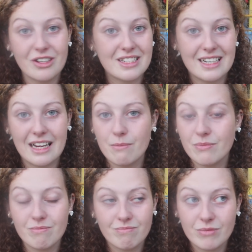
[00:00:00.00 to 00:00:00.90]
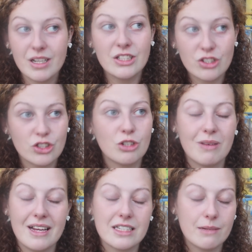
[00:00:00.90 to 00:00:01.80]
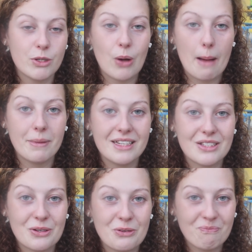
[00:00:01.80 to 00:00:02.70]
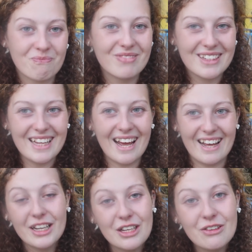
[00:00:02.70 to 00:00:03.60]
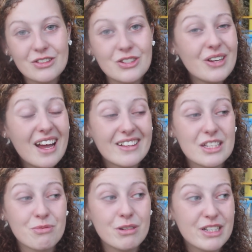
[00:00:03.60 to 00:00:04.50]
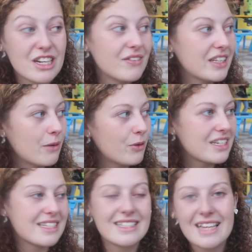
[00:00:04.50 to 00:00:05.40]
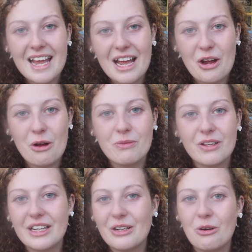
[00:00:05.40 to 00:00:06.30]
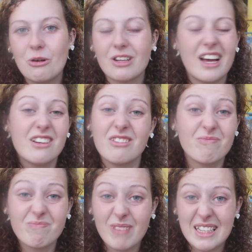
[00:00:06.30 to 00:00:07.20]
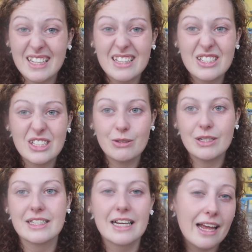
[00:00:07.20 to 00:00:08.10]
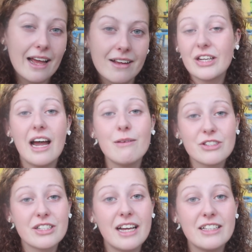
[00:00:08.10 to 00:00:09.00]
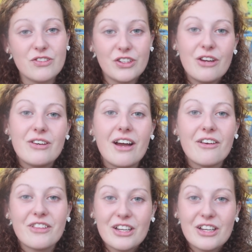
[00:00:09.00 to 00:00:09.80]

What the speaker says: Honestly, I'm in such a good place, and I'm so happy. So yeah, thank you. So yeah, that's pretty much everything I wanted to say. I hope that it all kind of made sense to you and is clear. But yeah, I'm just going to end this video now.